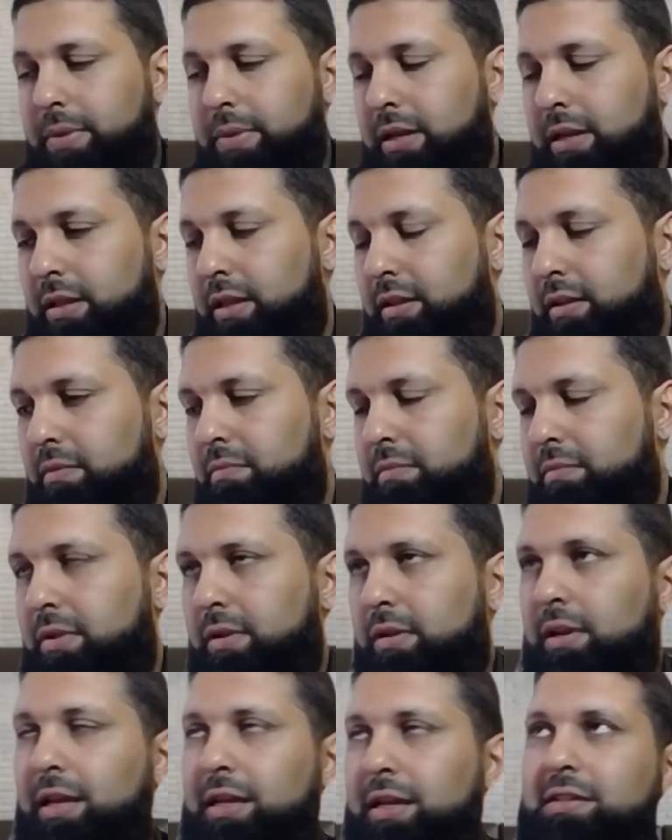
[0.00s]
mean,
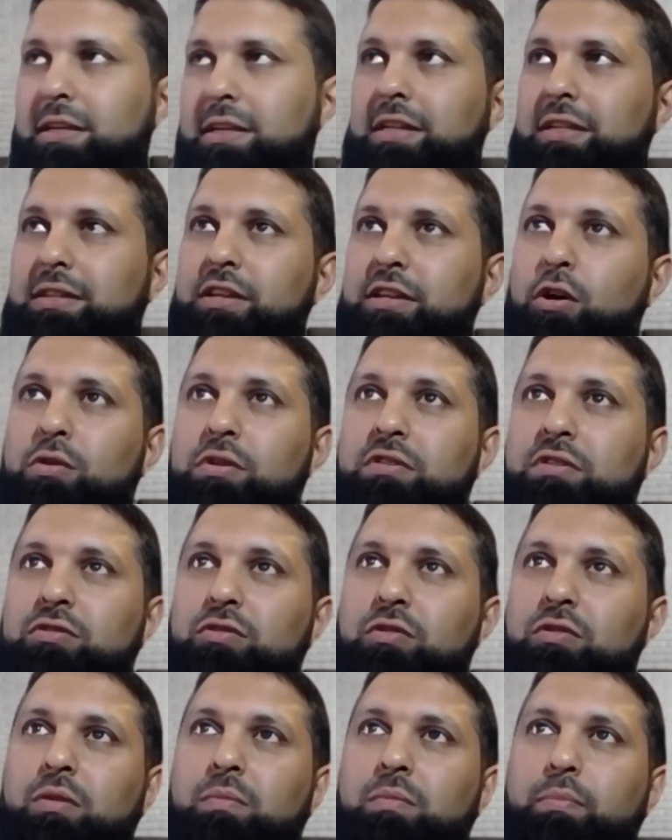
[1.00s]
like you said, the onus
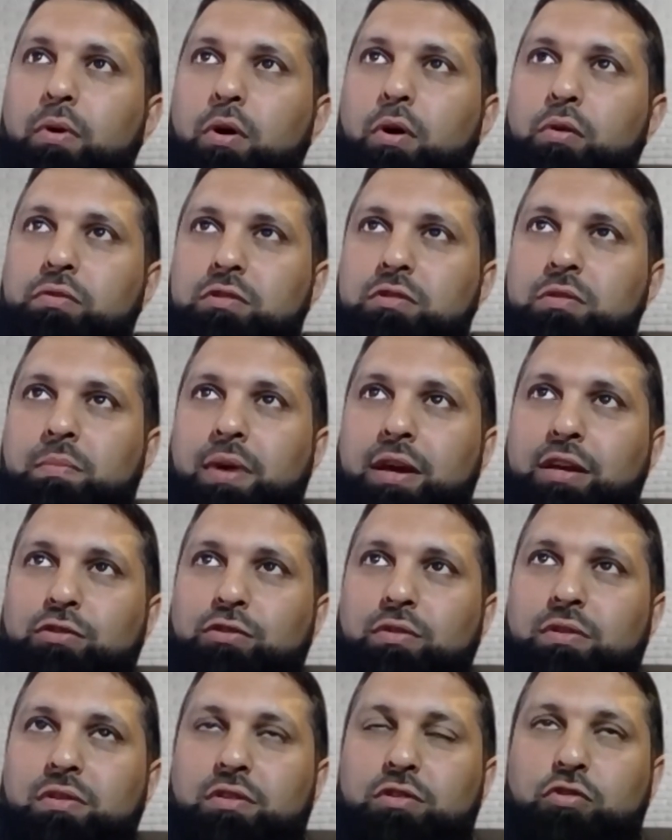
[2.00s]
isn't on both to make
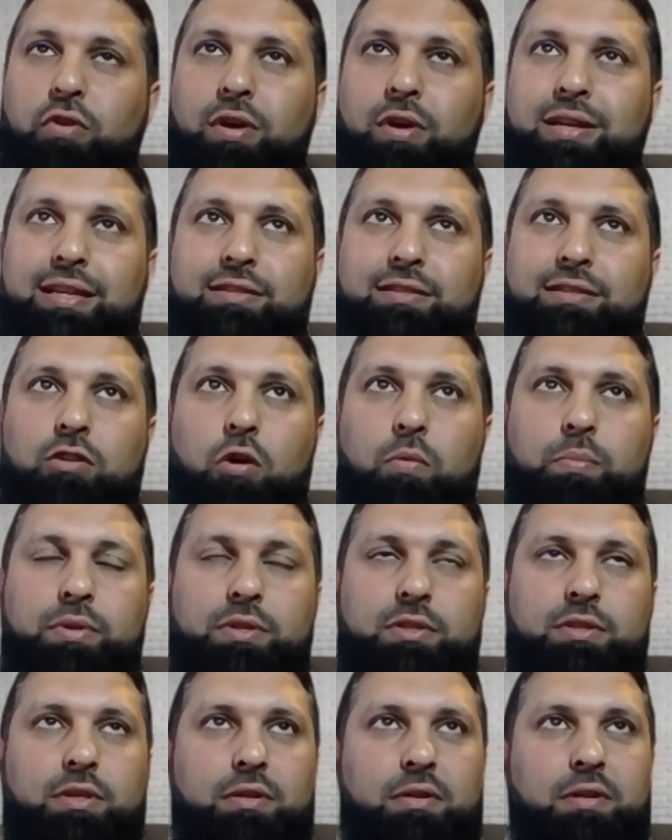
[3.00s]
sure that the trainee is
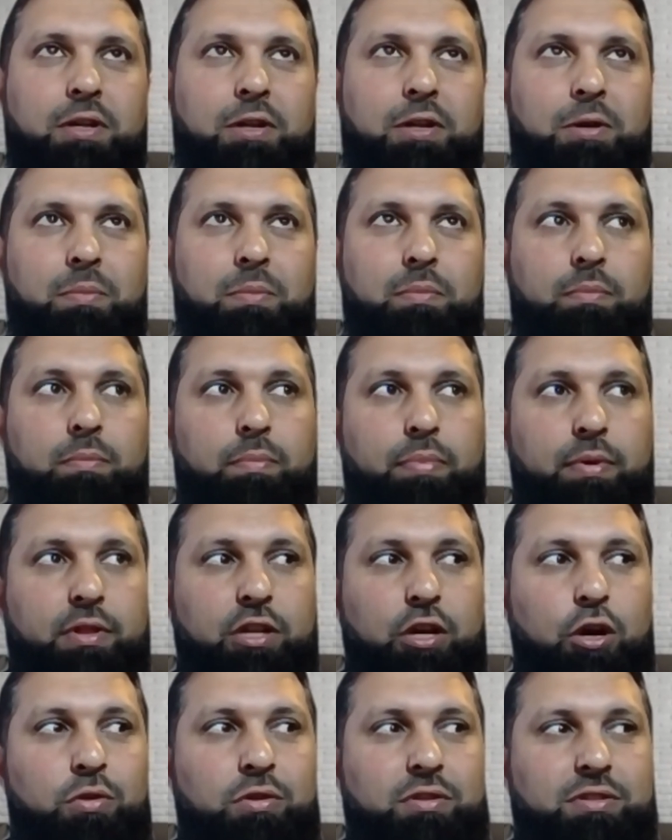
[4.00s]
competent, but
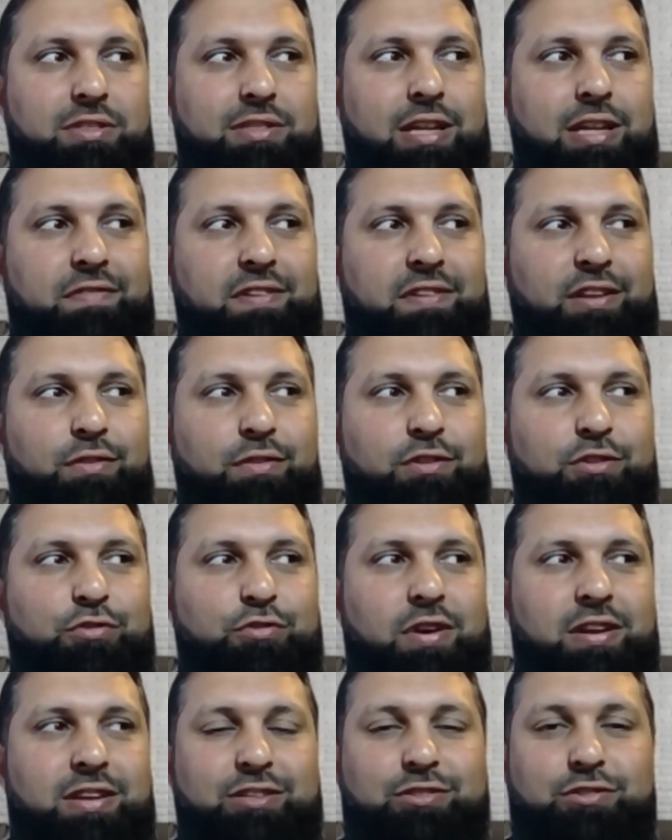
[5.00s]
the onus is definitely on the
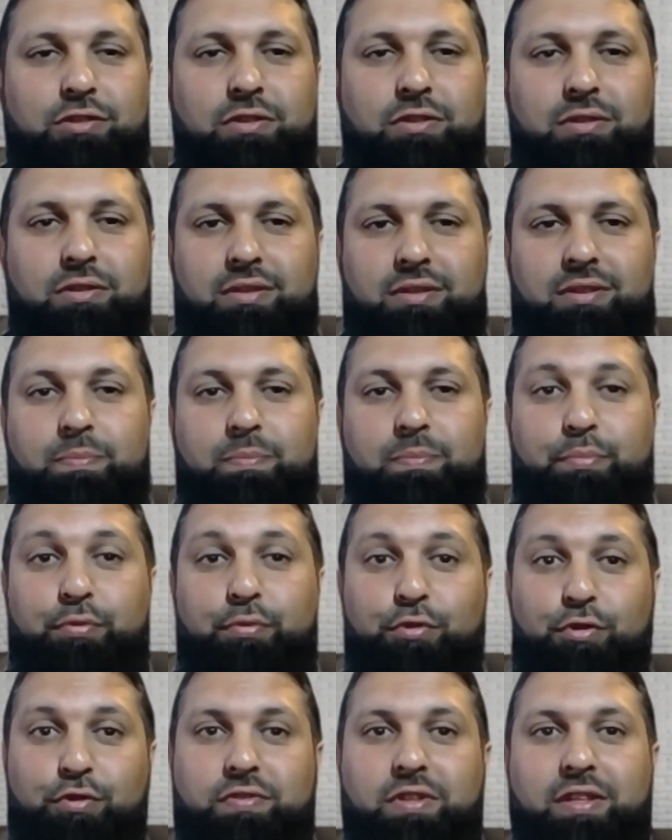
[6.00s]
trainee to
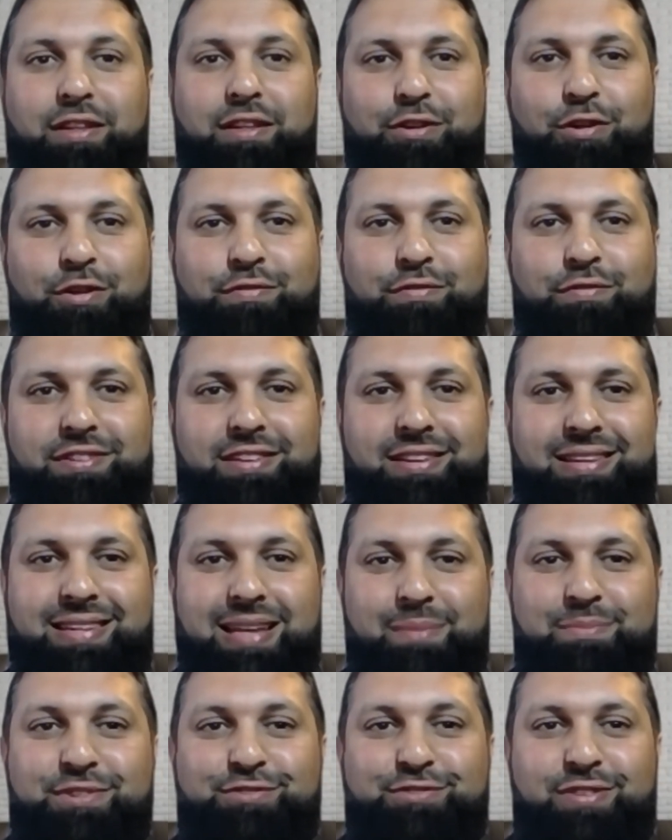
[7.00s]
prove that they're competent and
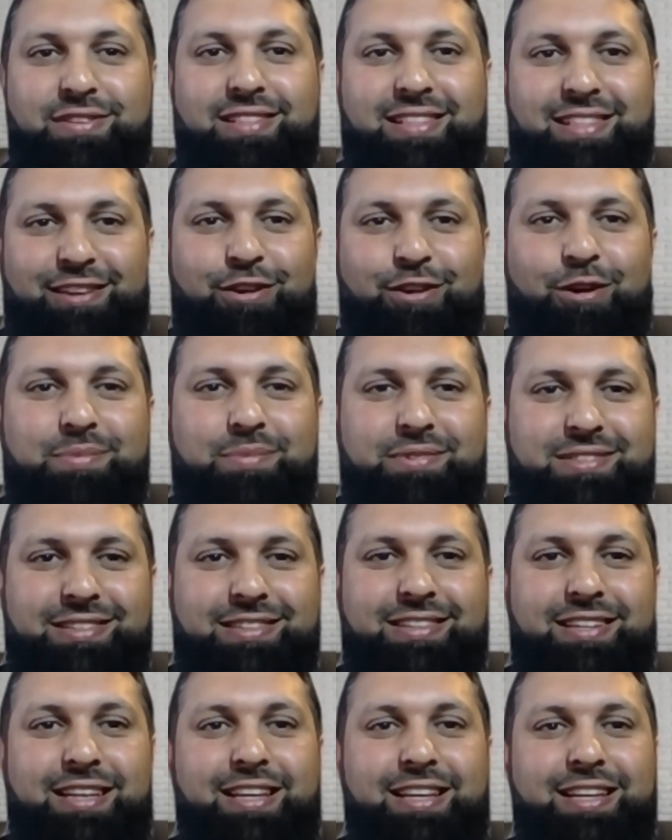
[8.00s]
demonstrate that they're
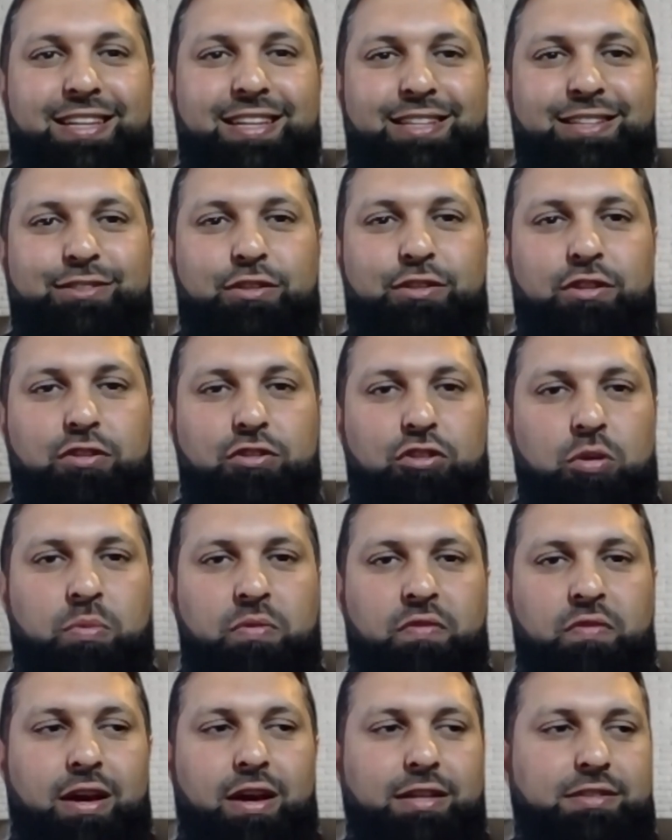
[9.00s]
competent to the
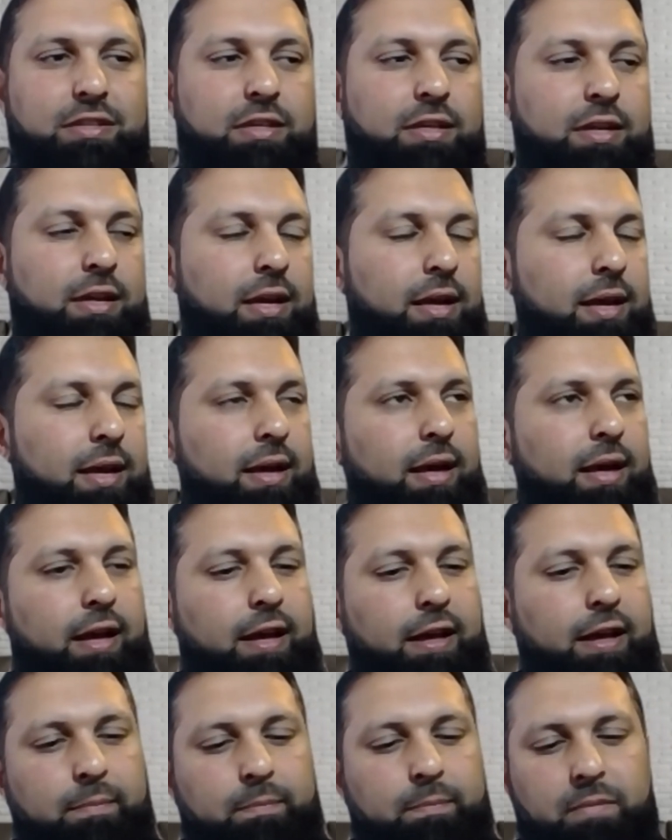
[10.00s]
supervisor.
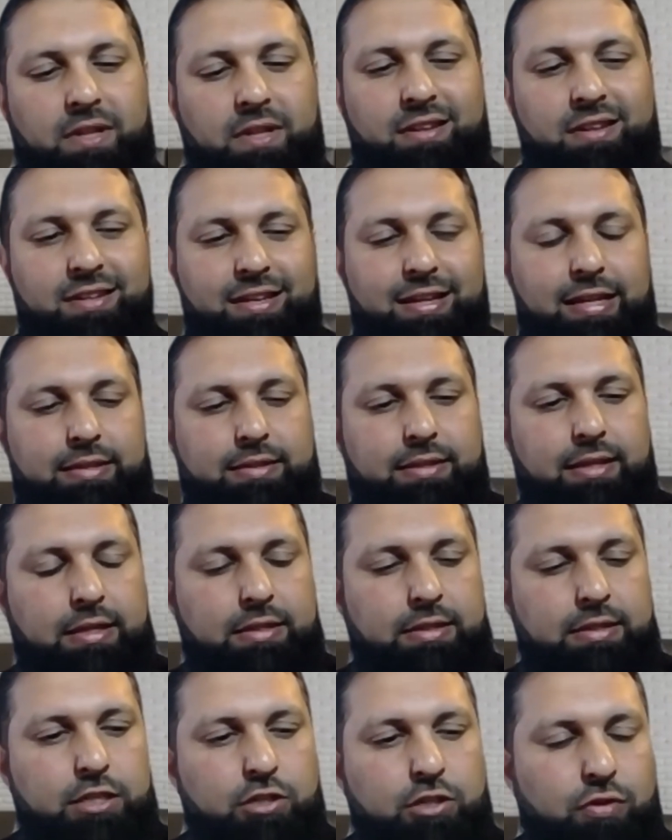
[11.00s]

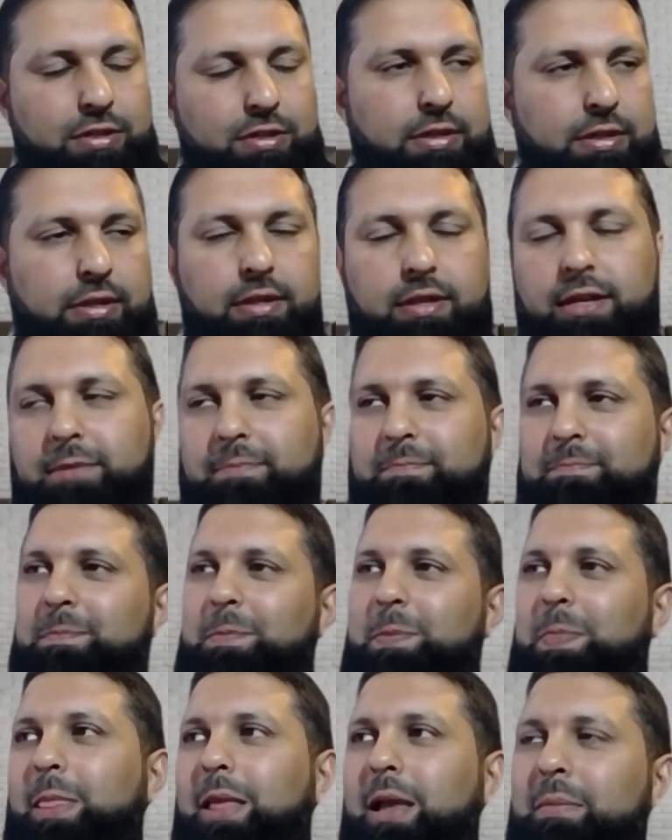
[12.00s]
It's interesting that,
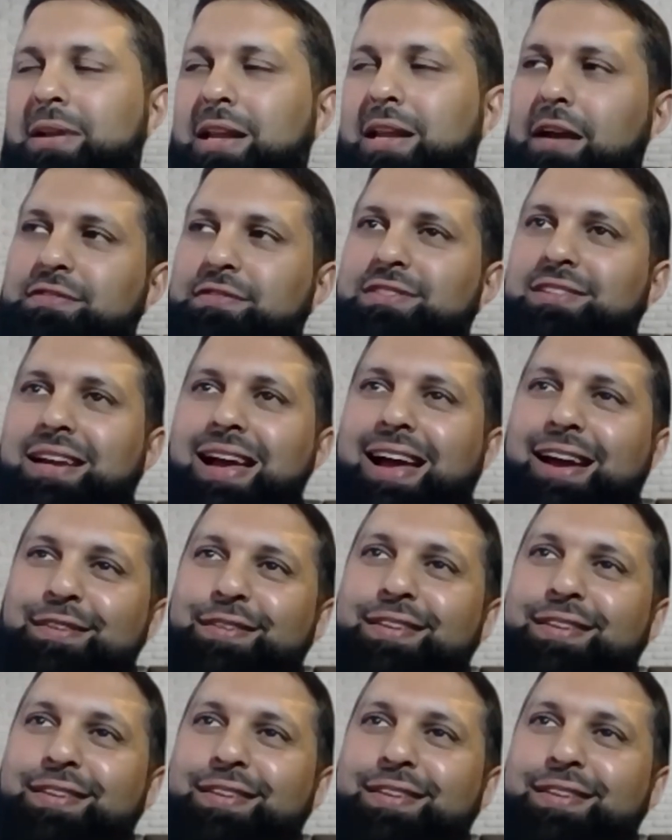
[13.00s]
I mean, I've sat